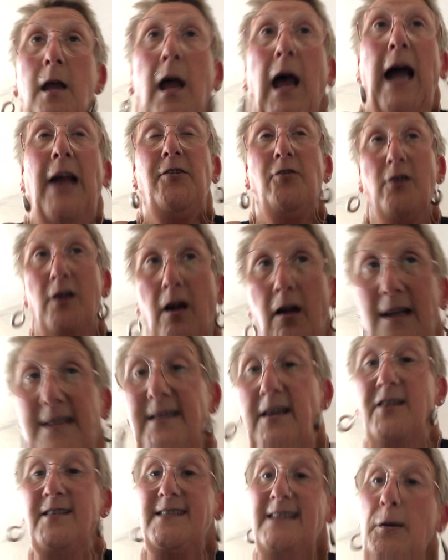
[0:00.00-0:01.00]
and your guy's
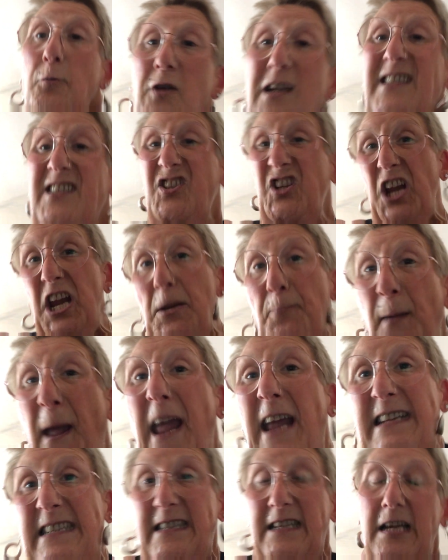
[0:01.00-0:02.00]
going to say, what's
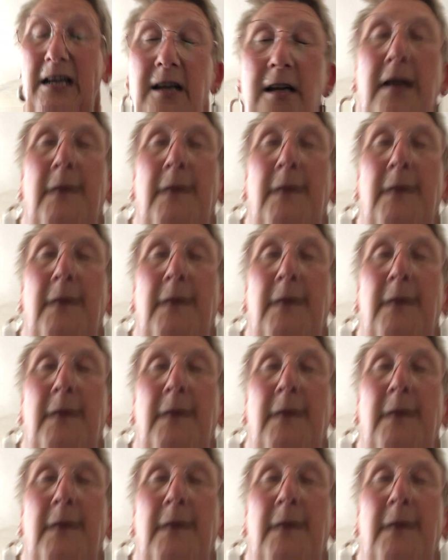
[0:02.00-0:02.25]
cheapest?